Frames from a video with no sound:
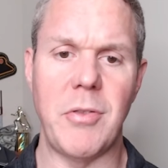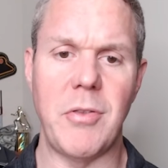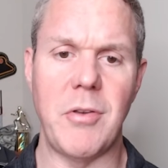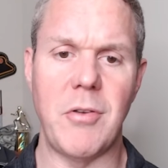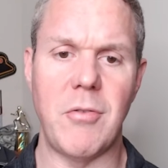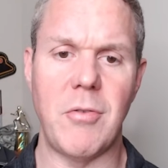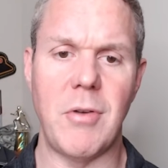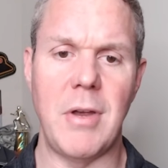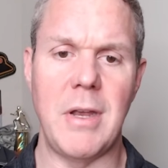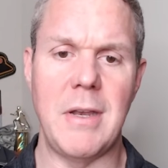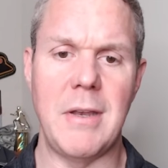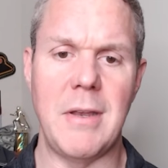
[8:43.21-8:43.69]
at the
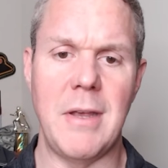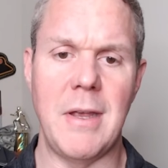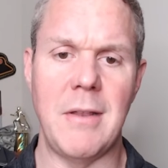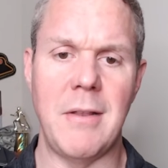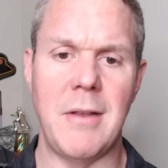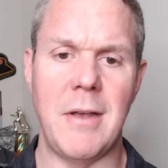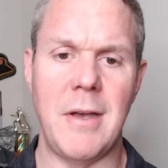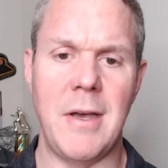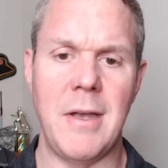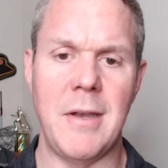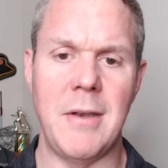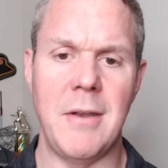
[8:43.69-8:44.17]
trade
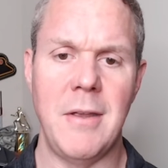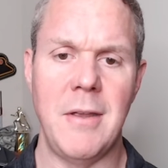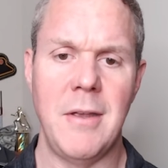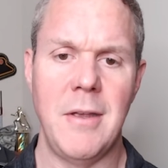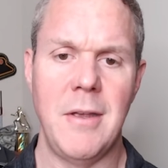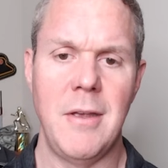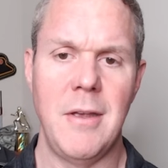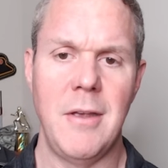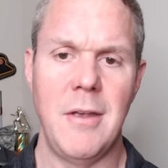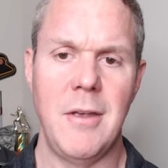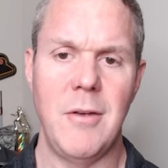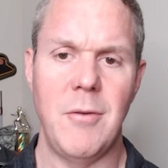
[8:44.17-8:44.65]
deadline
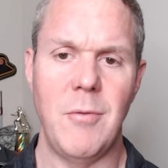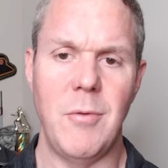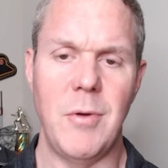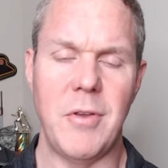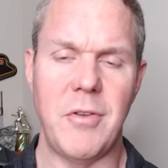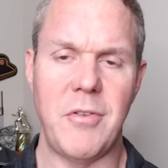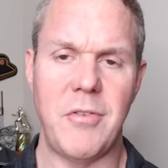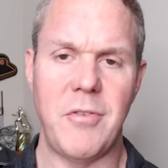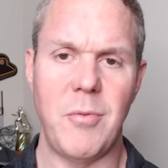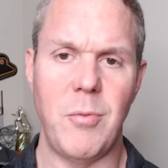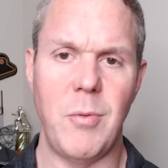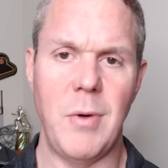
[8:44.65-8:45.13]

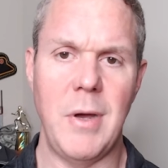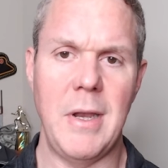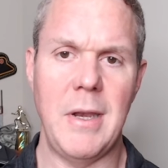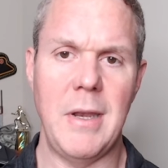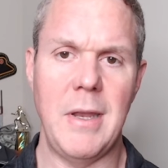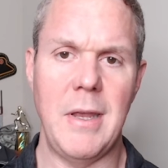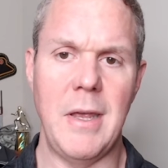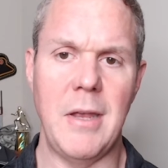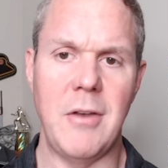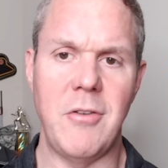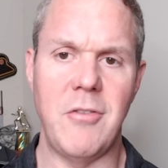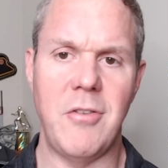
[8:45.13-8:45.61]
with Sweat
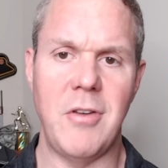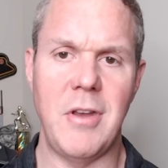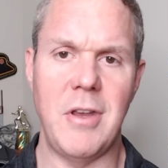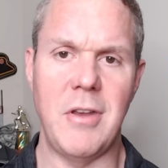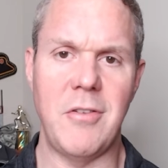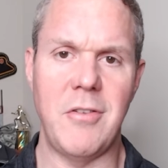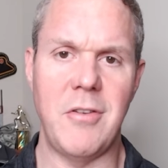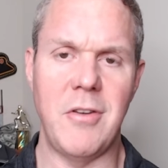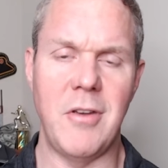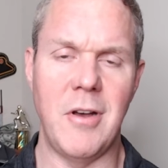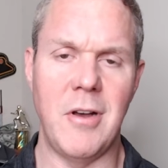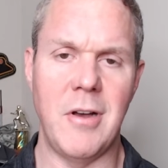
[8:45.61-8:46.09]
and
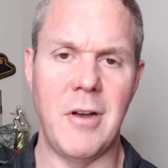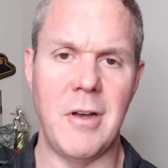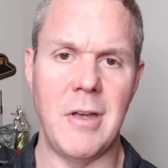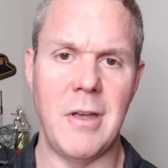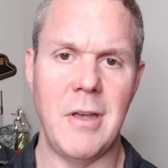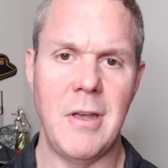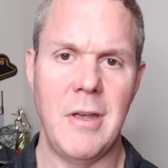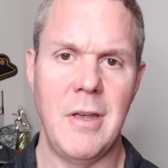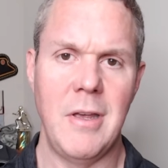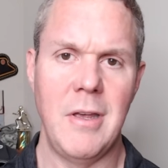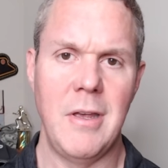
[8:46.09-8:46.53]
Chase Young.